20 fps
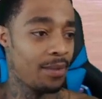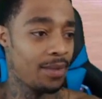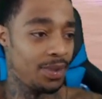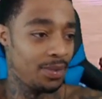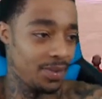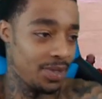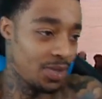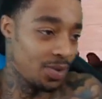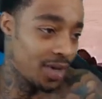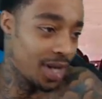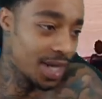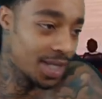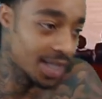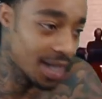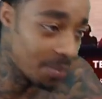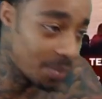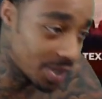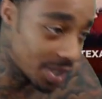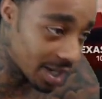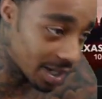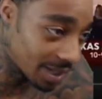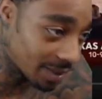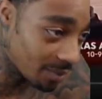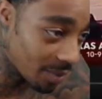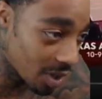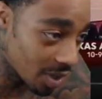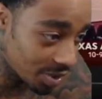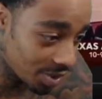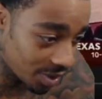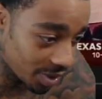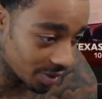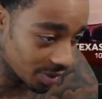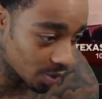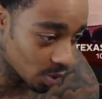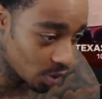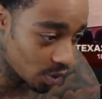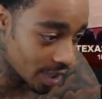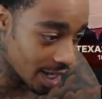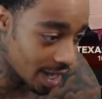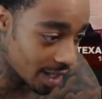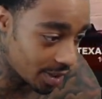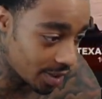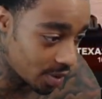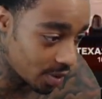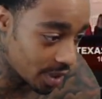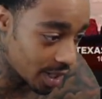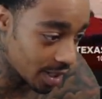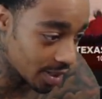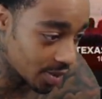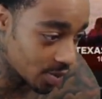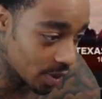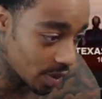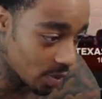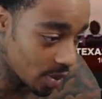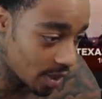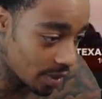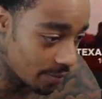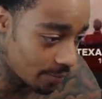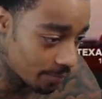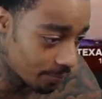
You doing that type of dunk in March 2021.